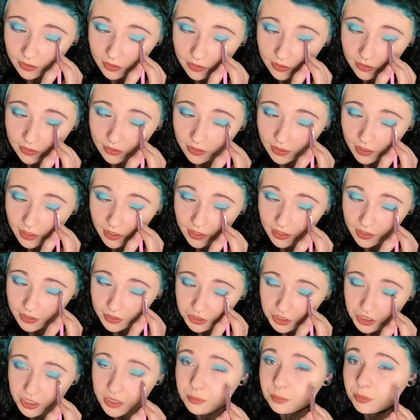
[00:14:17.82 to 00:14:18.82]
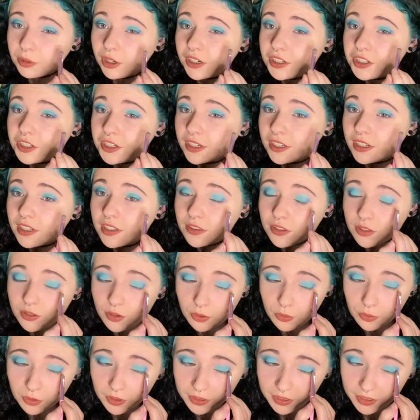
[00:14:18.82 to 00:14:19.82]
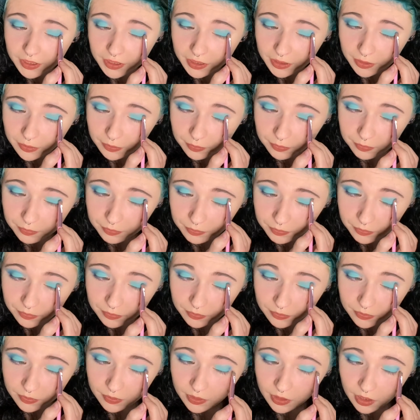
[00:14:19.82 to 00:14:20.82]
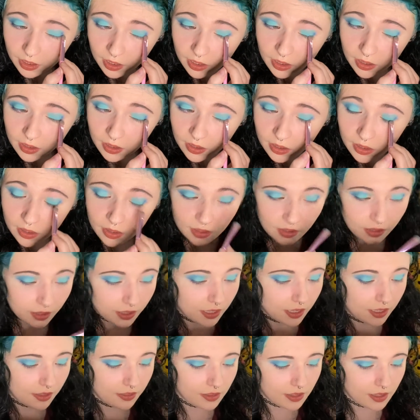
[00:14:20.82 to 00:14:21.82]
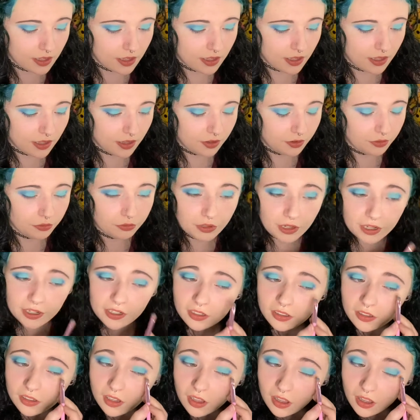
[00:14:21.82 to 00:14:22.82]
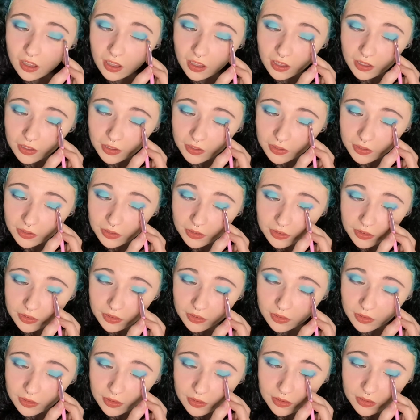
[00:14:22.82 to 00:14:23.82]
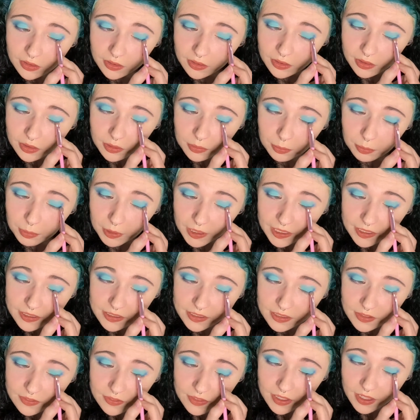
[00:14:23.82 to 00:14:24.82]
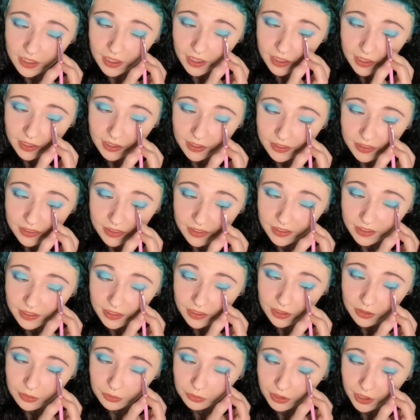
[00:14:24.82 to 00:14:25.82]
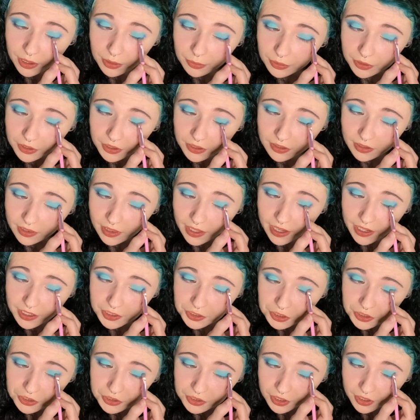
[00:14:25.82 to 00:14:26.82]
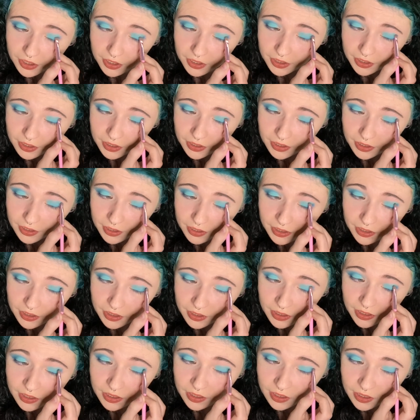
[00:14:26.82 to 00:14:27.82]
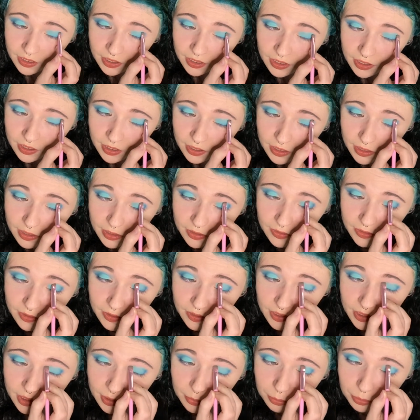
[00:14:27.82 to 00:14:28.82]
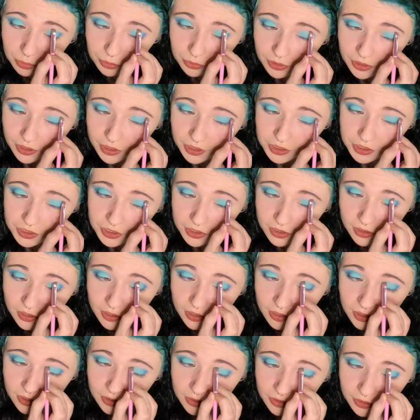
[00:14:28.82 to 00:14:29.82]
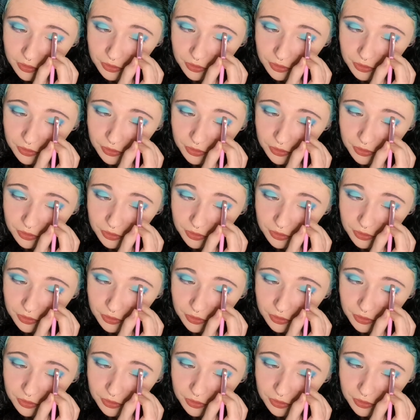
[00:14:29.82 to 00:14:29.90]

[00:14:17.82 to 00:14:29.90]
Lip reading: Again, just brushing it in the corner, and then right along the base of the eyelid, right where your lashes are, and then I brush along the